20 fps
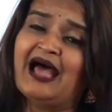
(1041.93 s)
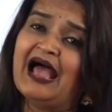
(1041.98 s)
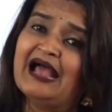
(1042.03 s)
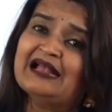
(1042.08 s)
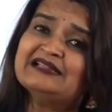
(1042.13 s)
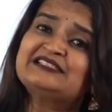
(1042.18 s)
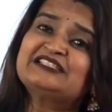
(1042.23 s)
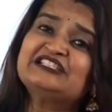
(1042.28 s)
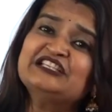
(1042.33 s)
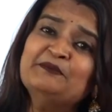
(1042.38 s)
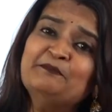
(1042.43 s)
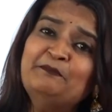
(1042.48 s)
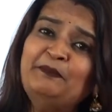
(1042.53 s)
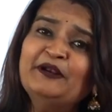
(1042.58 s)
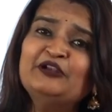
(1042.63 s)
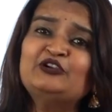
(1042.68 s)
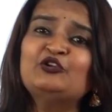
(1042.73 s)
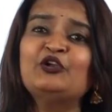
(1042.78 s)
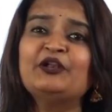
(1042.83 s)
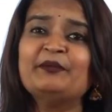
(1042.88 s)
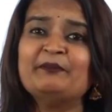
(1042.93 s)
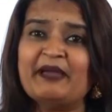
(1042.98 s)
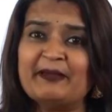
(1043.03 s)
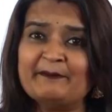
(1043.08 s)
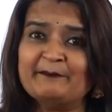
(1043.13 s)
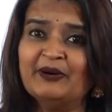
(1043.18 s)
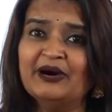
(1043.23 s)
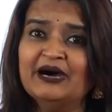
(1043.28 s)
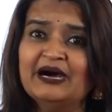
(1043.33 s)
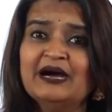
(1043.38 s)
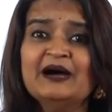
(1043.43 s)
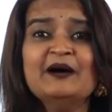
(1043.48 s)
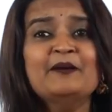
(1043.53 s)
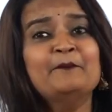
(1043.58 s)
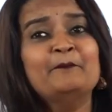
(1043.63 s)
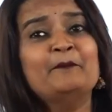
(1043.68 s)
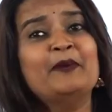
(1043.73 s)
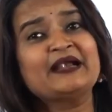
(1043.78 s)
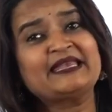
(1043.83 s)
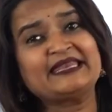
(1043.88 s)
and simple to remember,
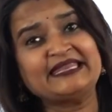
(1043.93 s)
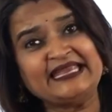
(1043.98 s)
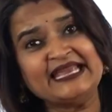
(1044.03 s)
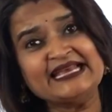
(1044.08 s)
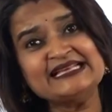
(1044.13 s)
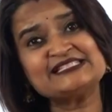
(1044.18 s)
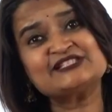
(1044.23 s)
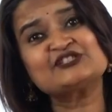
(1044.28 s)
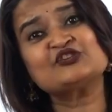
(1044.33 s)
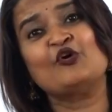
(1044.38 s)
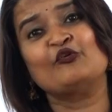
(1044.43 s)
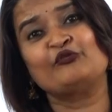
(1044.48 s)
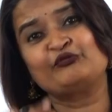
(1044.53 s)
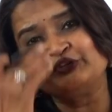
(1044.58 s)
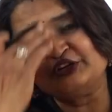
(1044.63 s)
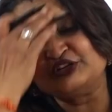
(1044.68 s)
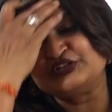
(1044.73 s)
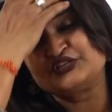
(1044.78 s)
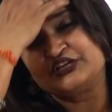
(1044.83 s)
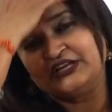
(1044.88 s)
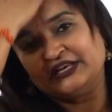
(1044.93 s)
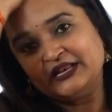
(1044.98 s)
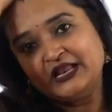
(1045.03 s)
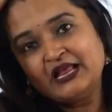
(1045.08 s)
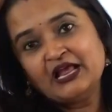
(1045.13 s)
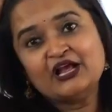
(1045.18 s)
but yes, official.